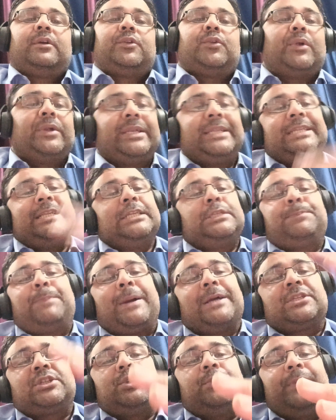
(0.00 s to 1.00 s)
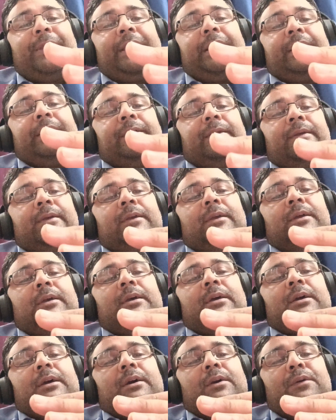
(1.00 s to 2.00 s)
20 days passed away.
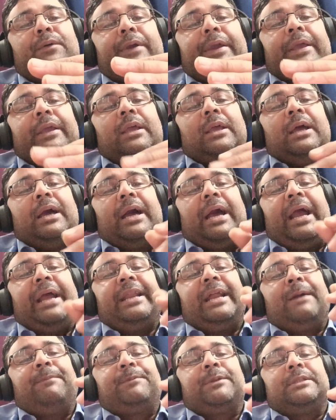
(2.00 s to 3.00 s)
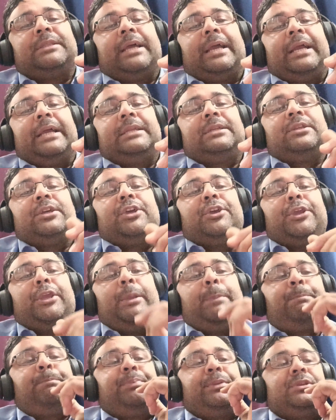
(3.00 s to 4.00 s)
Okay. And after that,
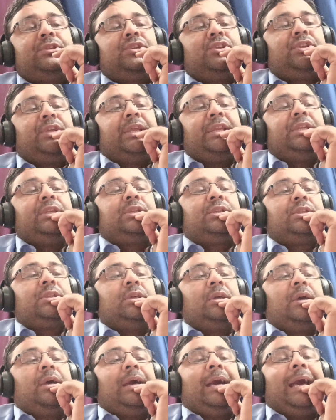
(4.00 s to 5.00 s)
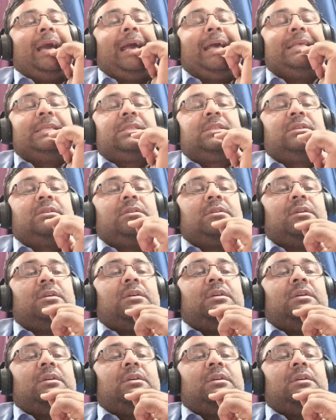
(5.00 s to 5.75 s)
if president has